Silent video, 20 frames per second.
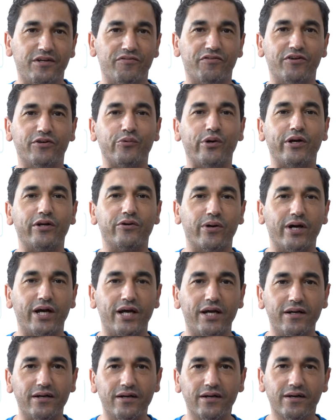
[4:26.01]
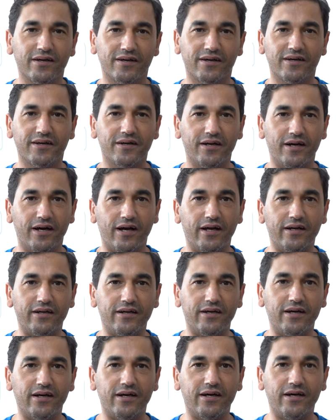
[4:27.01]
even when rain. And
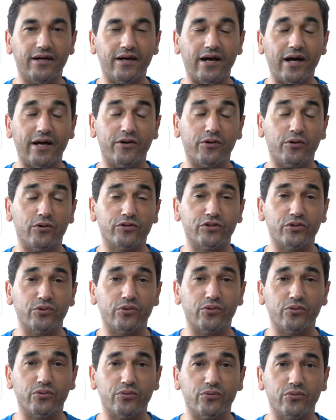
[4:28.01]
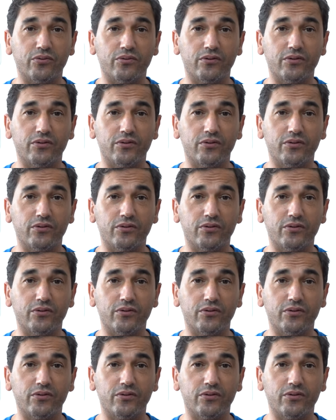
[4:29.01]
I also